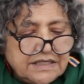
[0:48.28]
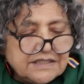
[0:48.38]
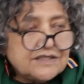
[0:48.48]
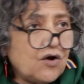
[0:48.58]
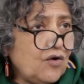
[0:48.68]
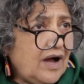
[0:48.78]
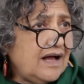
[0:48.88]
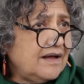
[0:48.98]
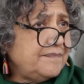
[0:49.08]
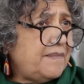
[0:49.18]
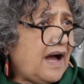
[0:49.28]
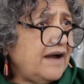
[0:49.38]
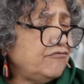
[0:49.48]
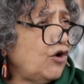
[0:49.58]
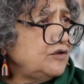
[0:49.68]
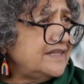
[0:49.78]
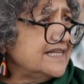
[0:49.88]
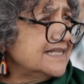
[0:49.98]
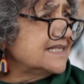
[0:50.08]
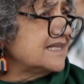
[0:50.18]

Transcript: So I wrote this,